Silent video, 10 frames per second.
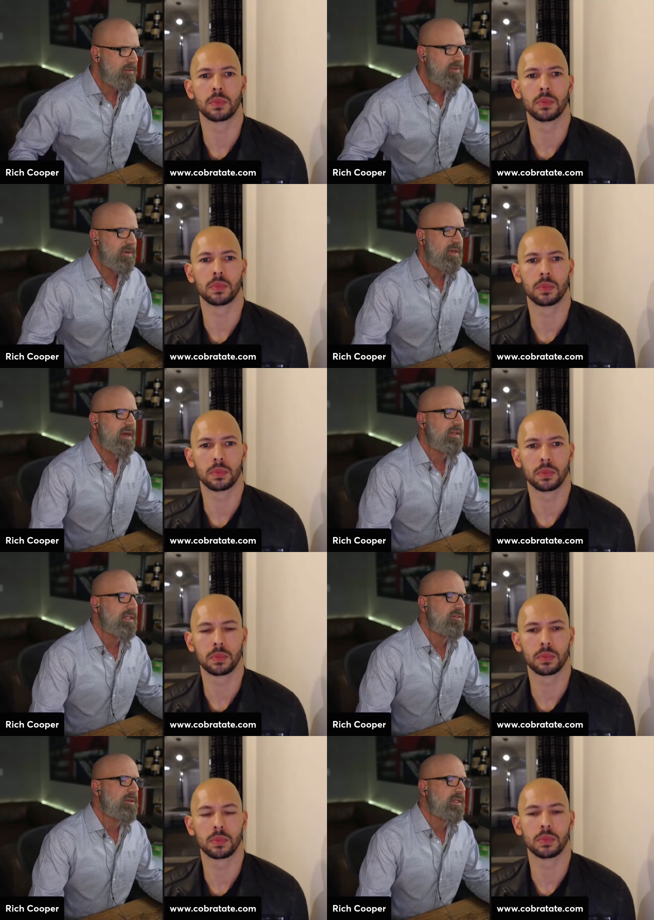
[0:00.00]
Speaker 1: are very high
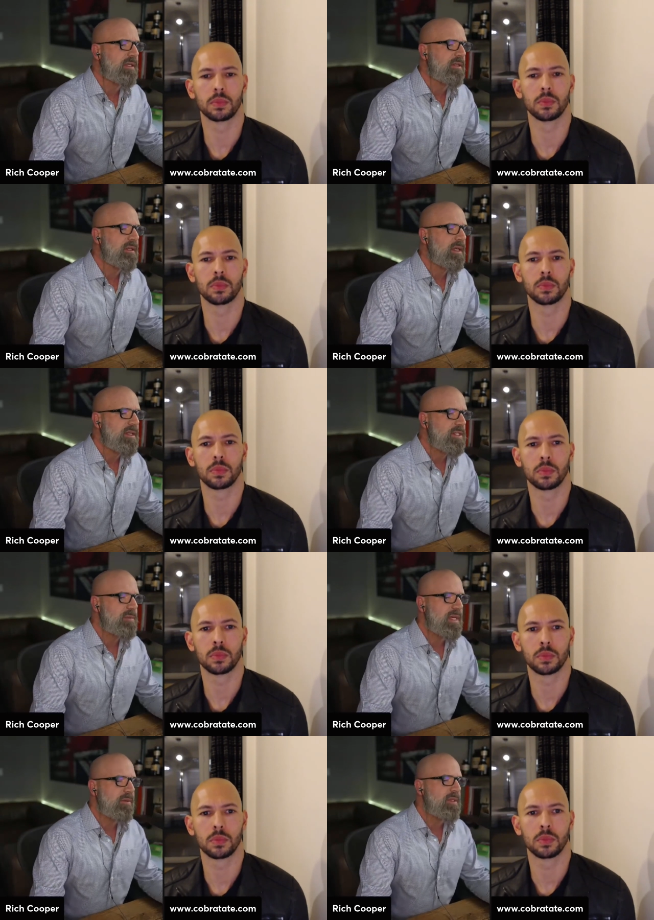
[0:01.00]
level. And
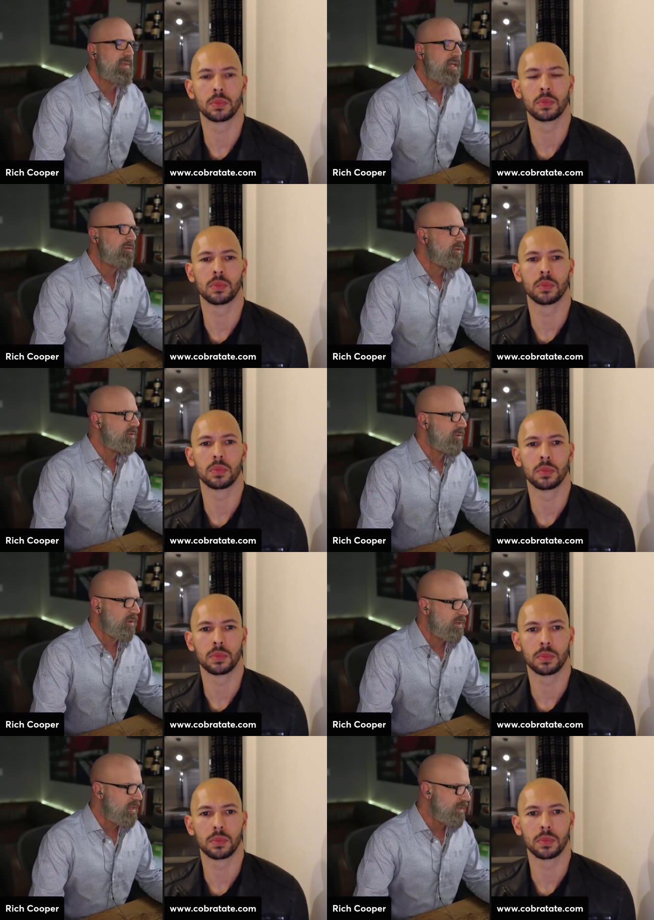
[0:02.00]
to be able to make a few
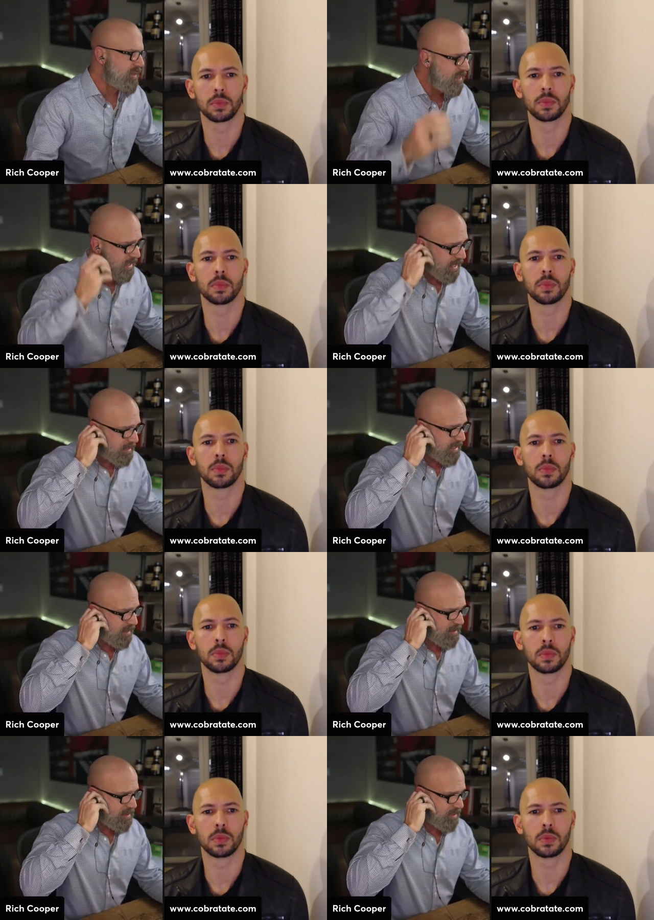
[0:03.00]
phone calls and say, hey,
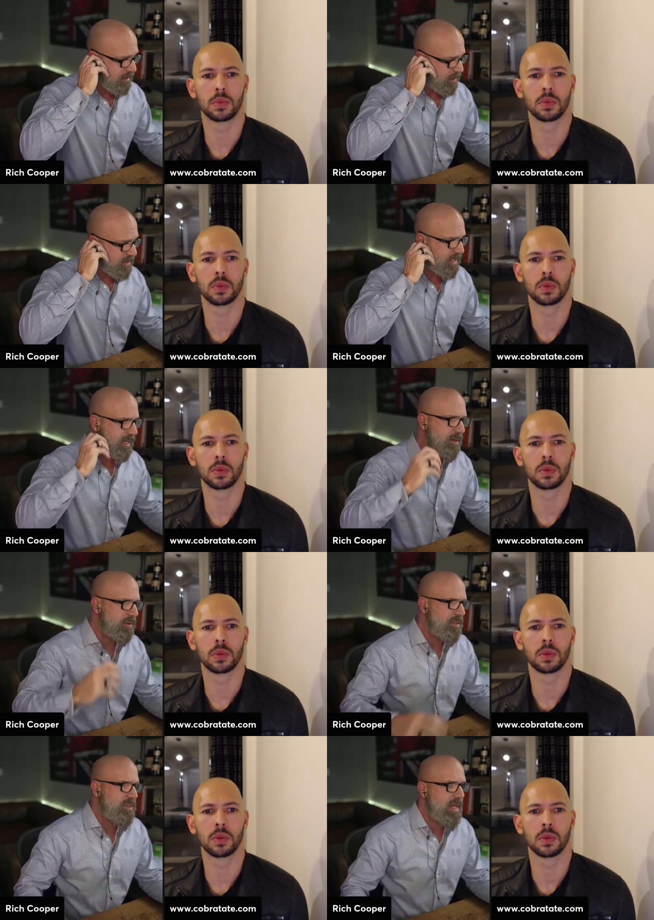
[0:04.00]
take this, you know, take care
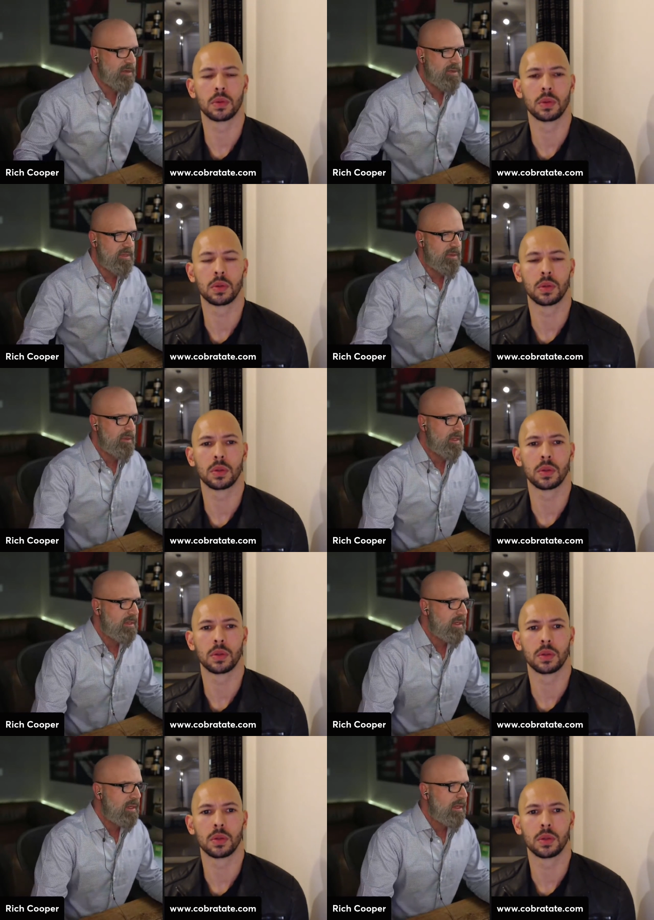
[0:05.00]
of this, that, or the other
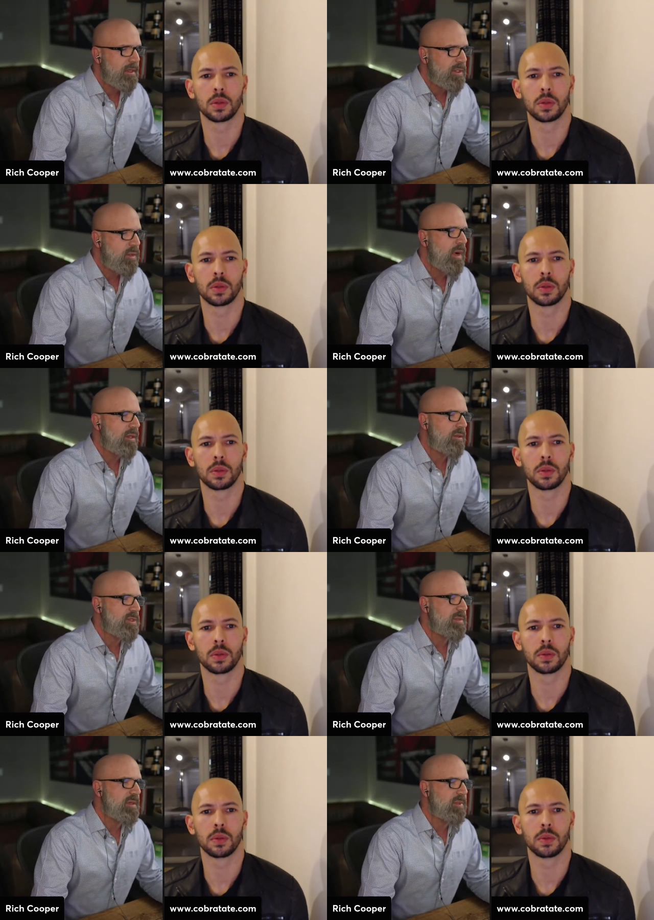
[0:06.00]
thing, you want
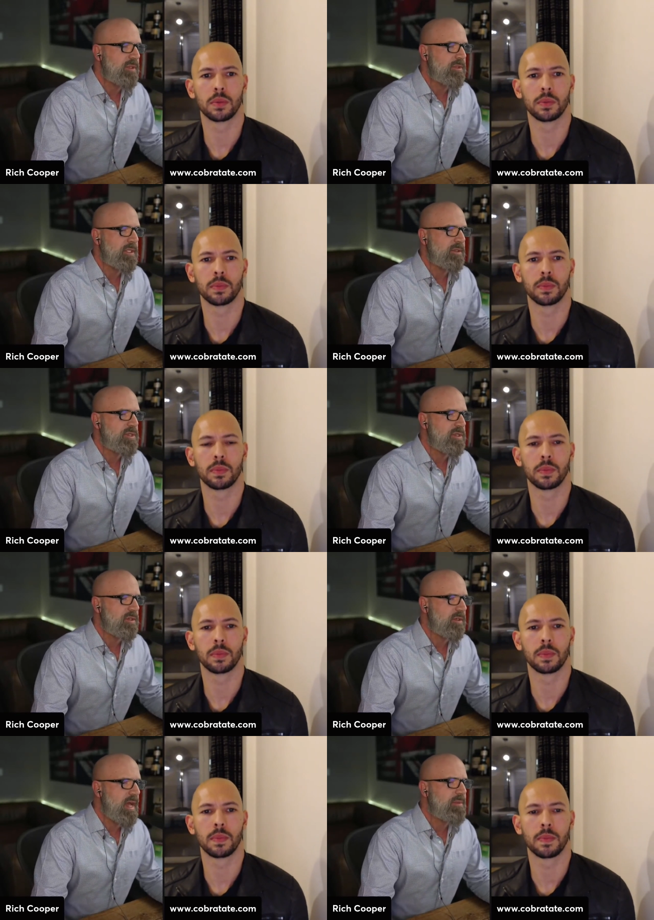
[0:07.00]
those people in your inner
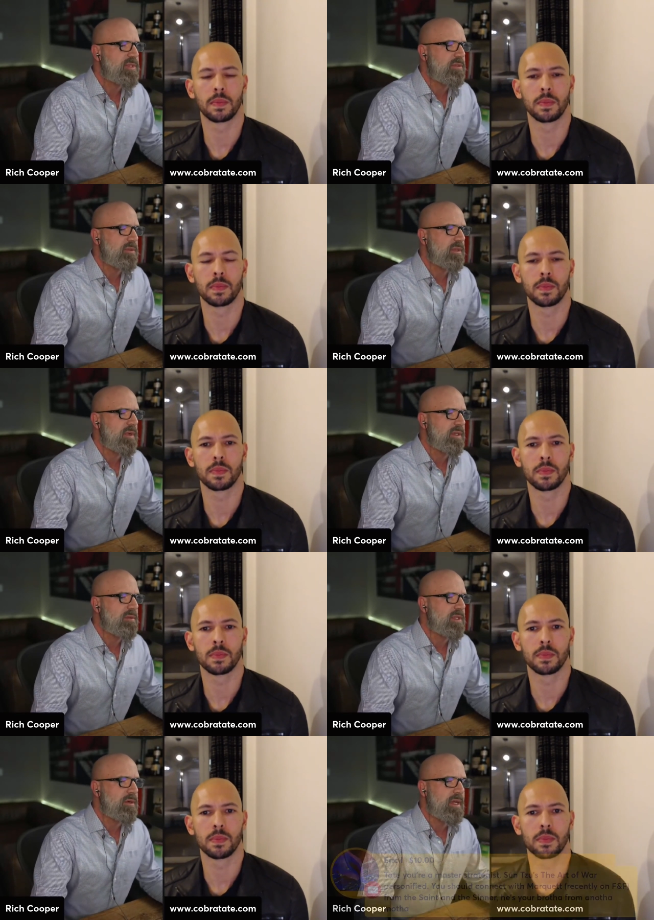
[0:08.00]
circle. You absolutely
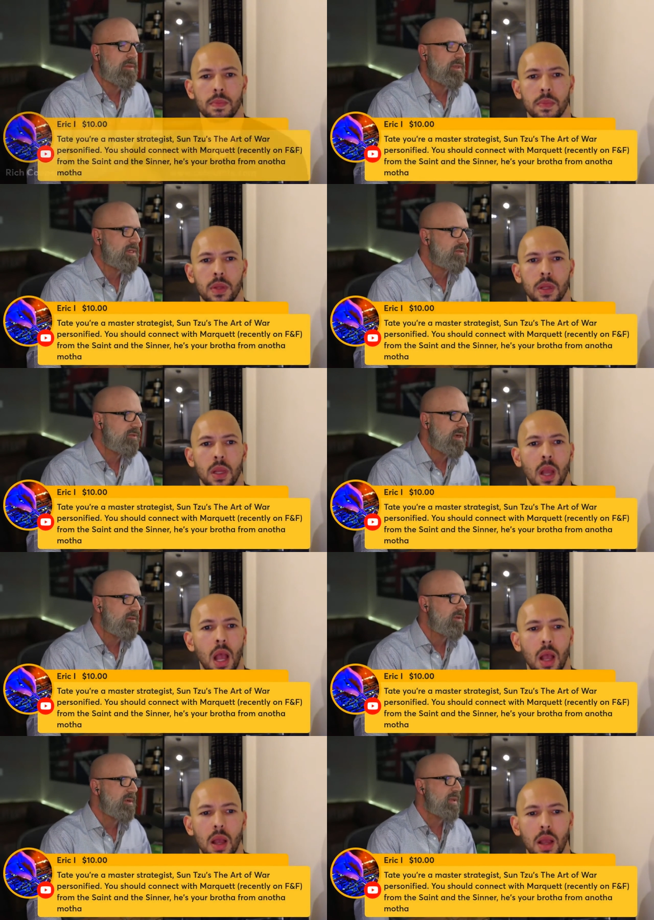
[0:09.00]
want them. Their network is
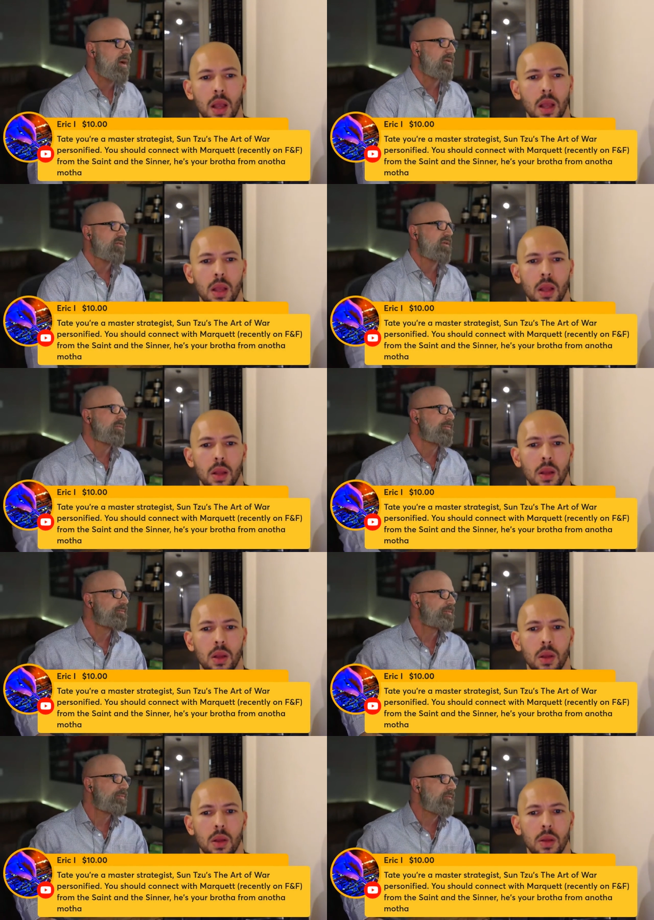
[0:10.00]
very, very powerful.
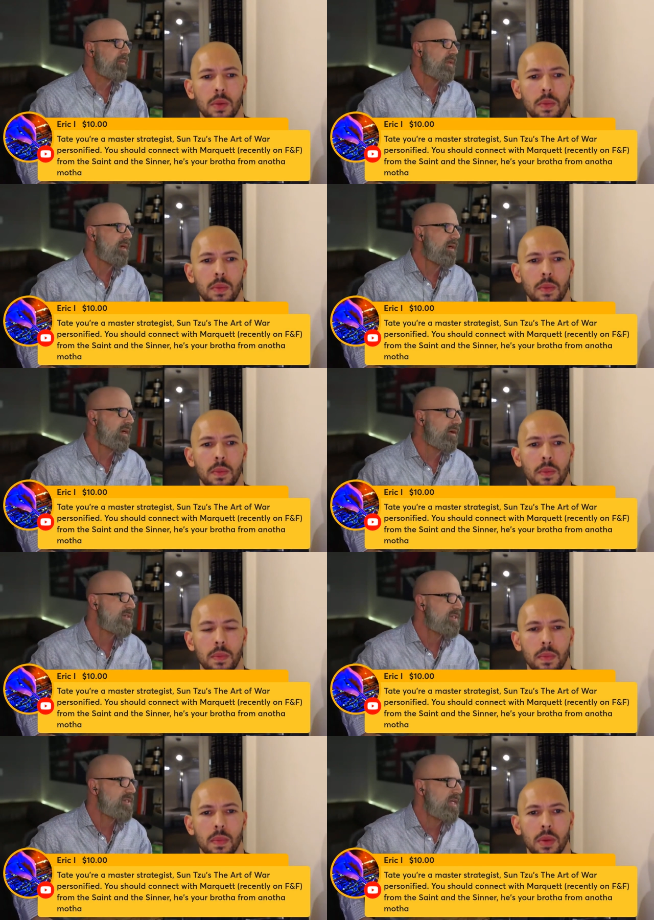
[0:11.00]
Uh,
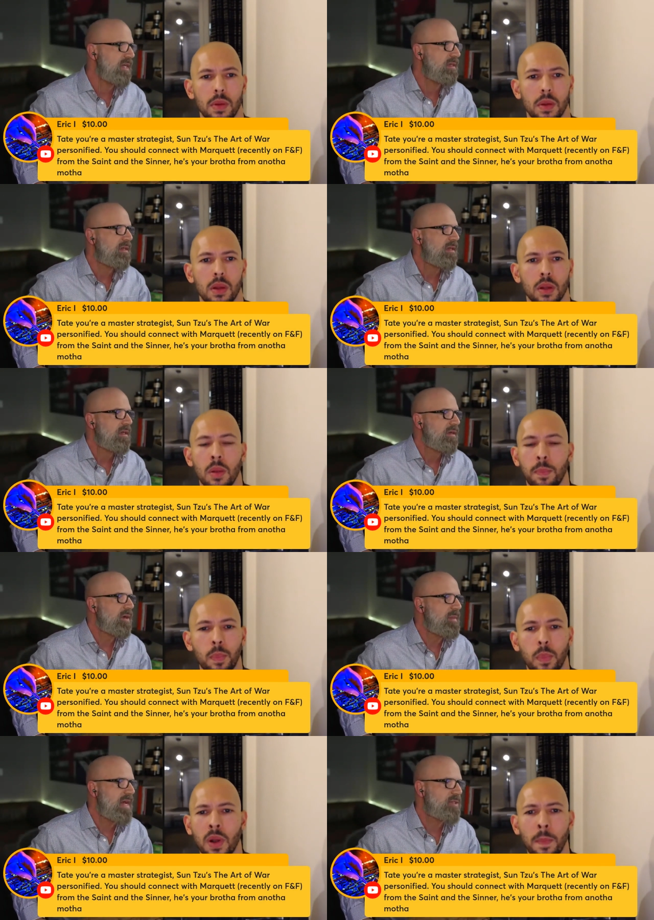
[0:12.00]
Eric says, Tate,
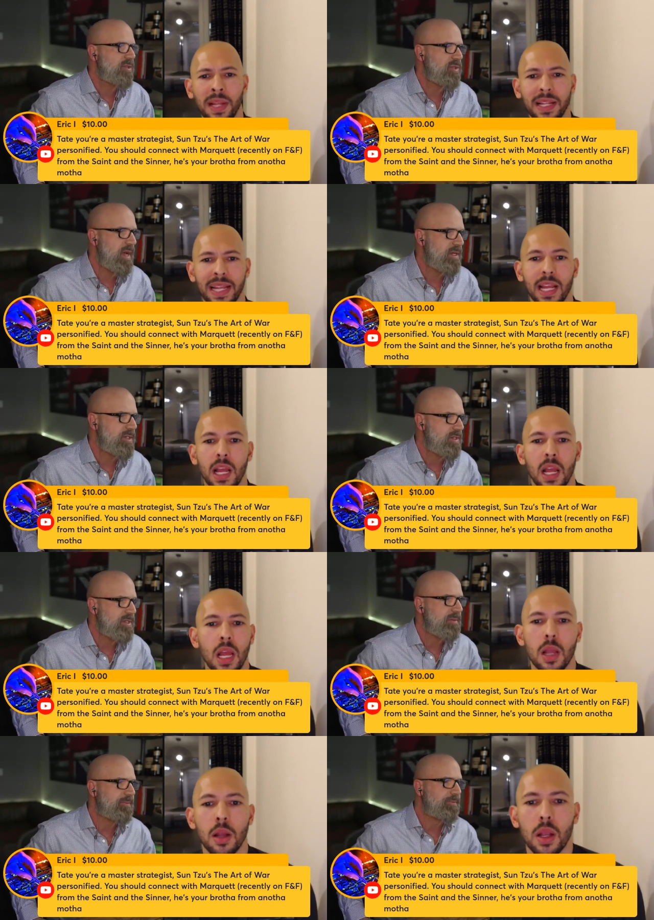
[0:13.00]
you're a master Completely.
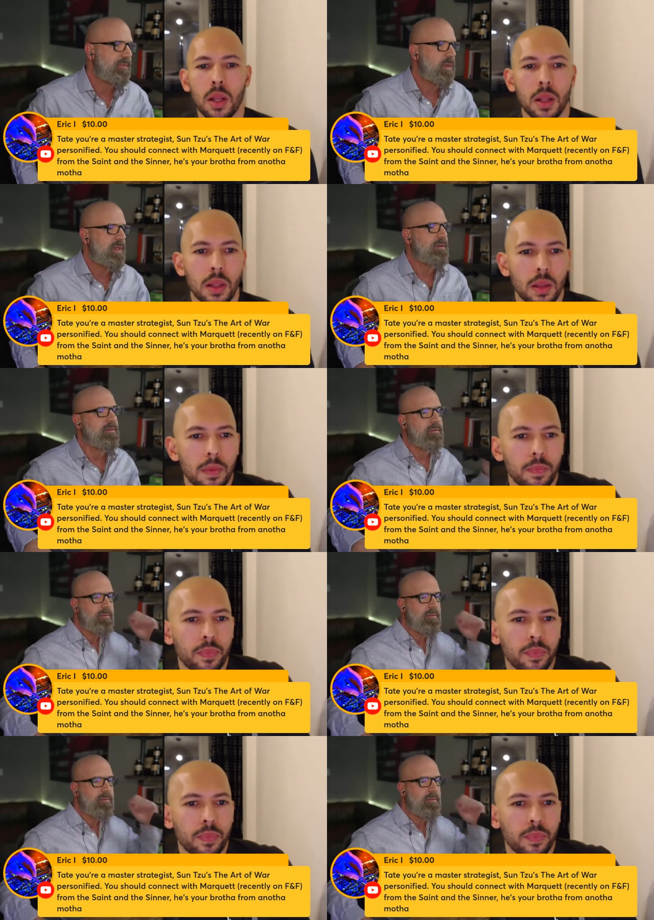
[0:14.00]
strategist. Go ahead.